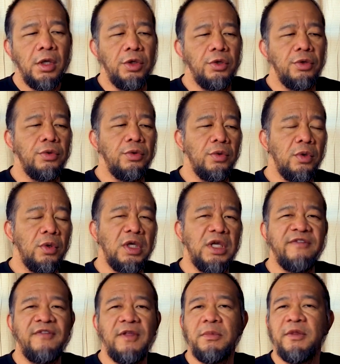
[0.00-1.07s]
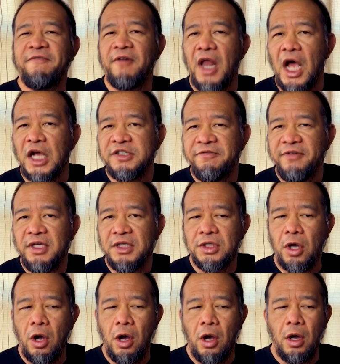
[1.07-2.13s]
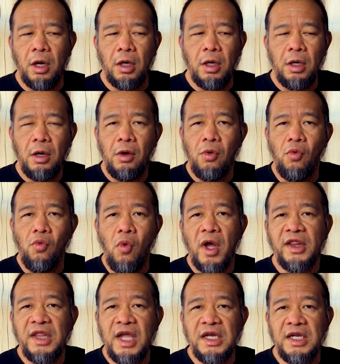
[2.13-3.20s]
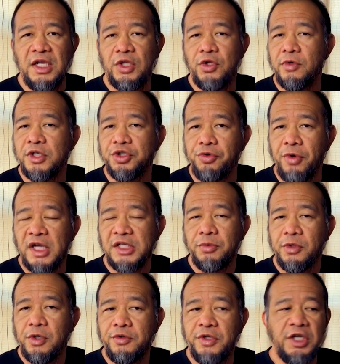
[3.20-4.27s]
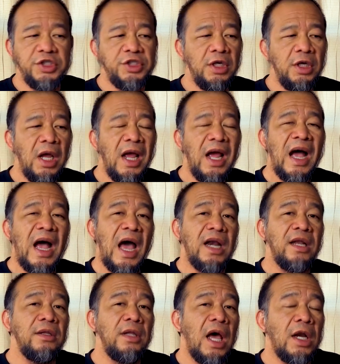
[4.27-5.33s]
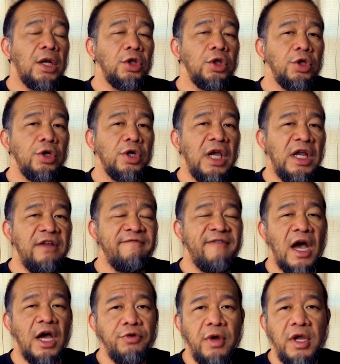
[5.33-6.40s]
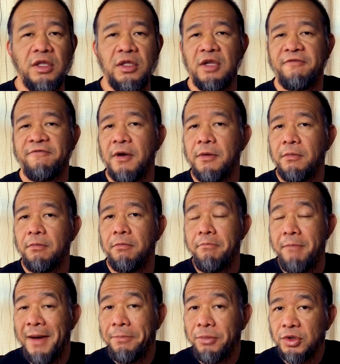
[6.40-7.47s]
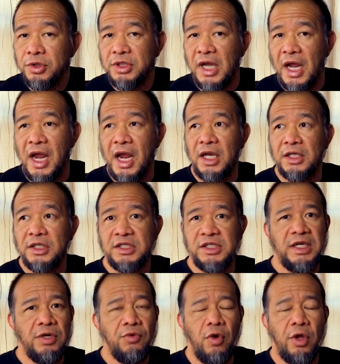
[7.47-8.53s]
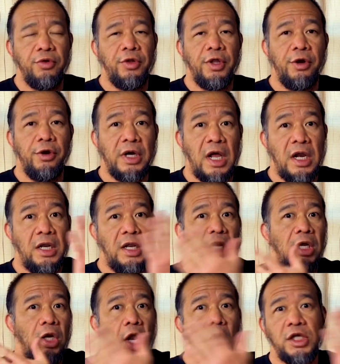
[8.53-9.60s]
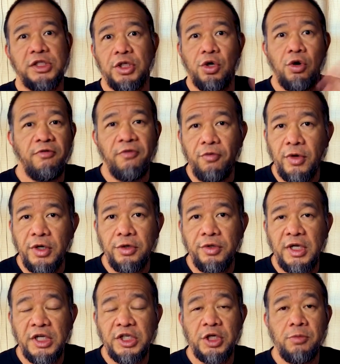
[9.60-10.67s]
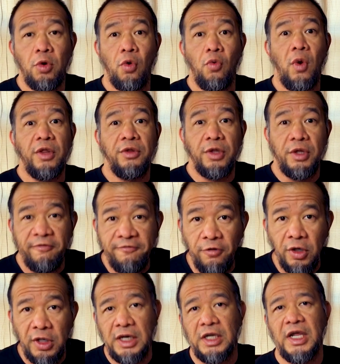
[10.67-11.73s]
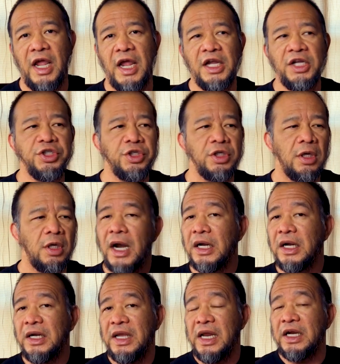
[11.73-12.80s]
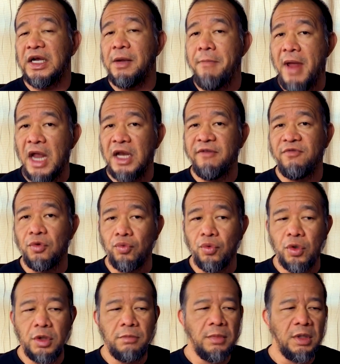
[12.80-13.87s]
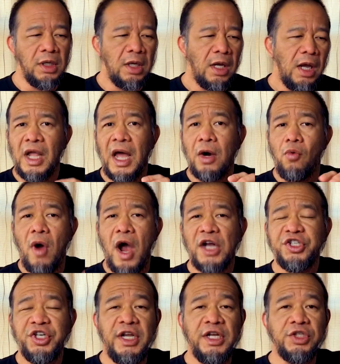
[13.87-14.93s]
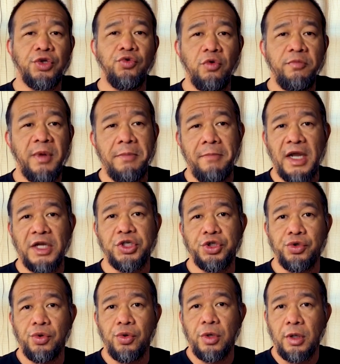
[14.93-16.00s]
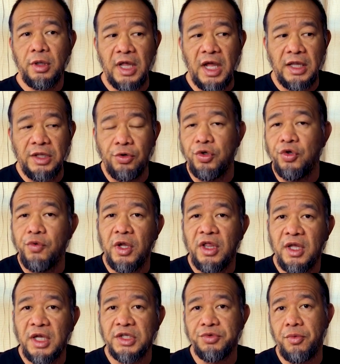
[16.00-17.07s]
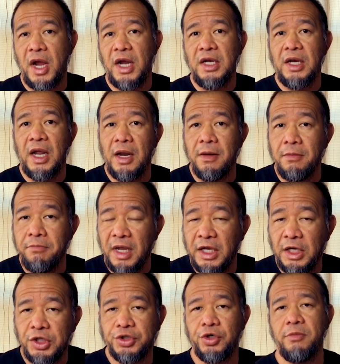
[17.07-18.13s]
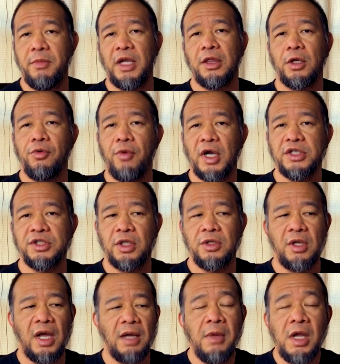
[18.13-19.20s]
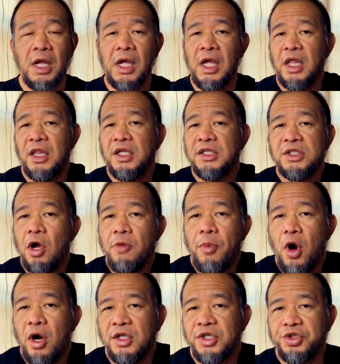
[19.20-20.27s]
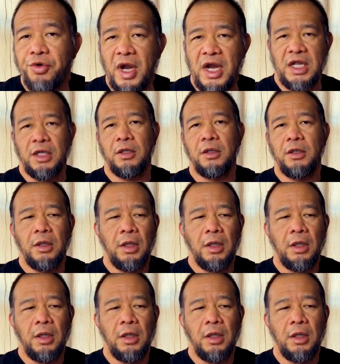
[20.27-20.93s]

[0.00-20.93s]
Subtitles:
You give them the philosophies on what they need to address when they're teaching, how to look and evaluate different members and see whether they're kind of like glossing over when you're teaching or whether they're fully engaged, how to get a command of the room, how to watch each group and make sure that they're doing things right and making sure you make the corrections on time. This is all part of the training.